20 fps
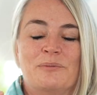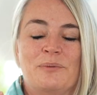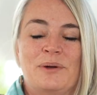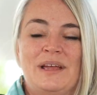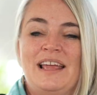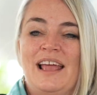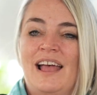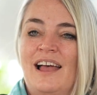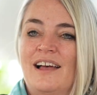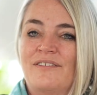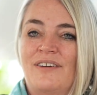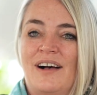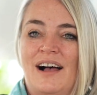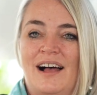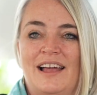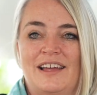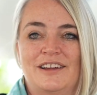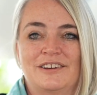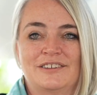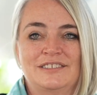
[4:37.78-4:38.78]
We have
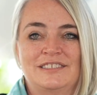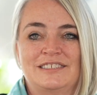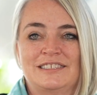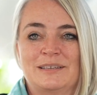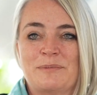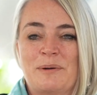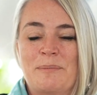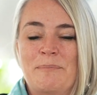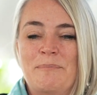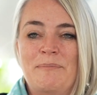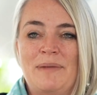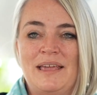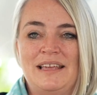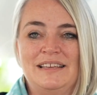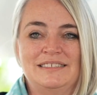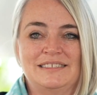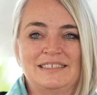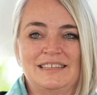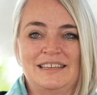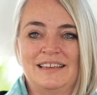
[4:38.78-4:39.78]
hired some
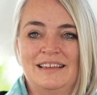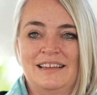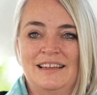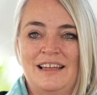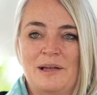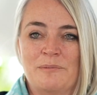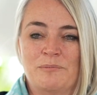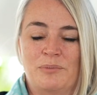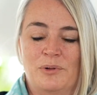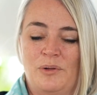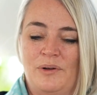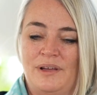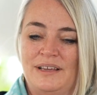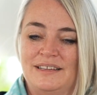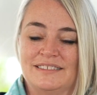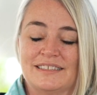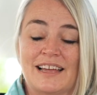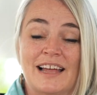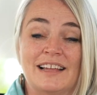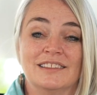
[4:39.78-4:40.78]
amazing
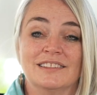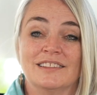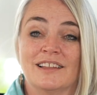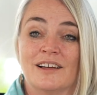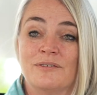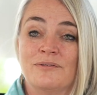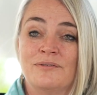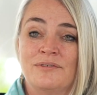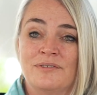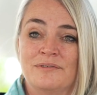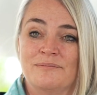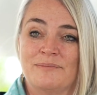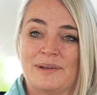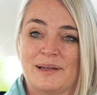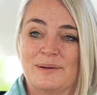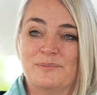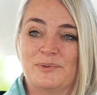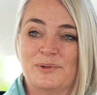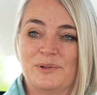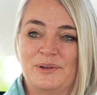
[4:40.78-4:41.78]
employees. I love my
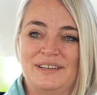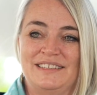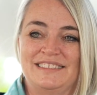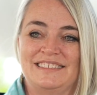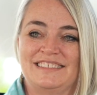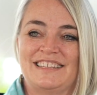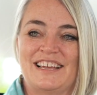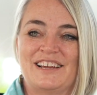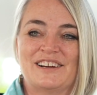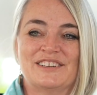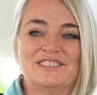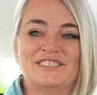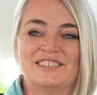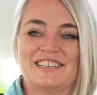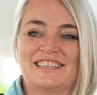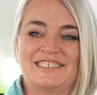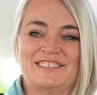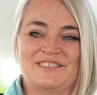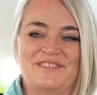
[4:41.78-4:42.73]
employees. They are just